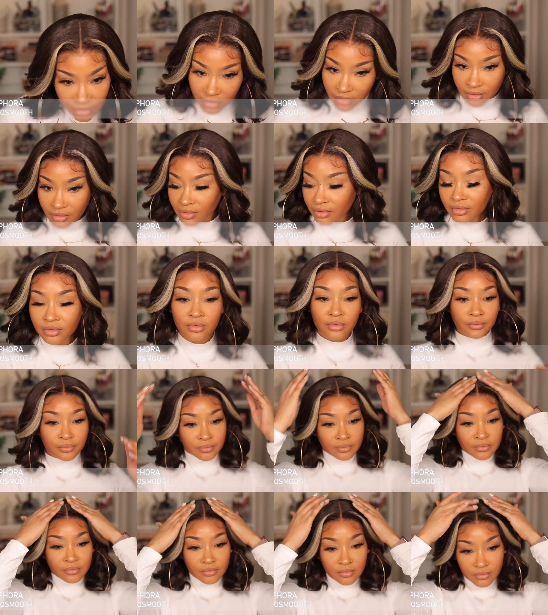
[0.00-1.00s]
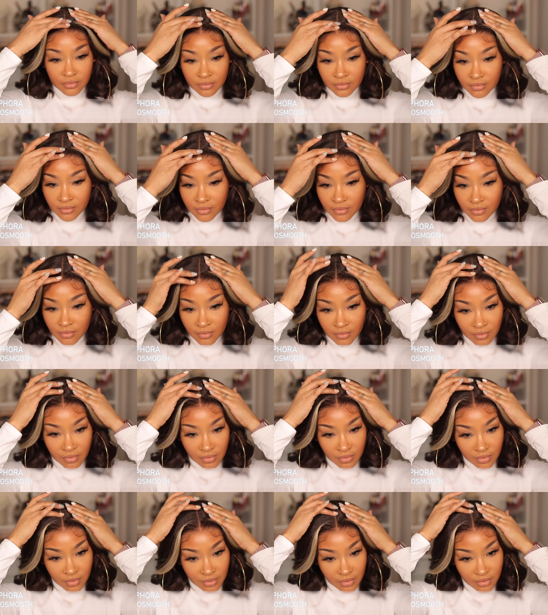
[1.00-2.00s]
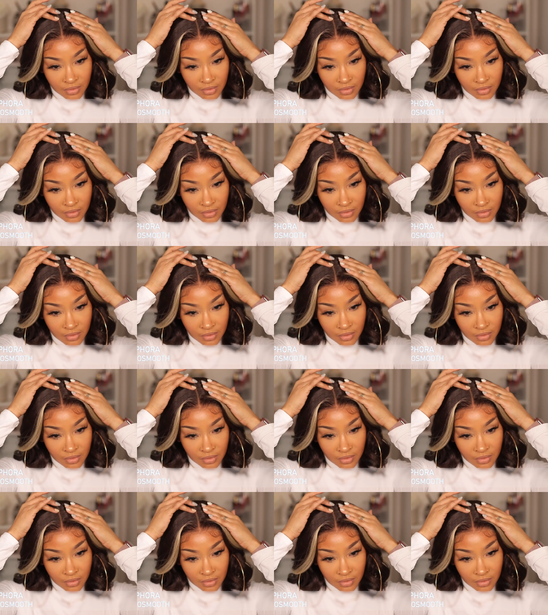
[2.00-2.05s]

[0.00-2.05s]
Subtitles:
[no speech]